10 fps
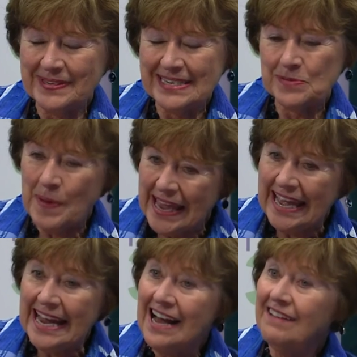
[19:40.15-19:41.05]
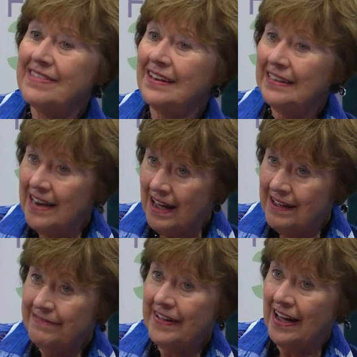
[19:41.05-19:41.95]
Speaking of the
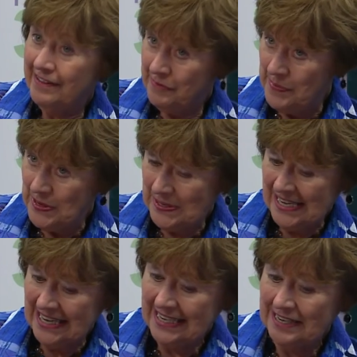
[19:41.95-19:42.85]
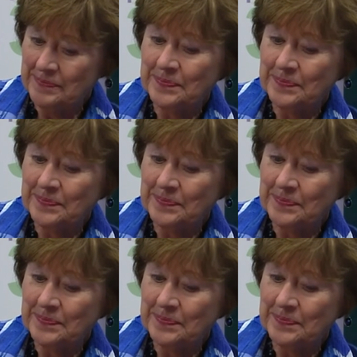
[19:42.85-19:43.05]
love of music,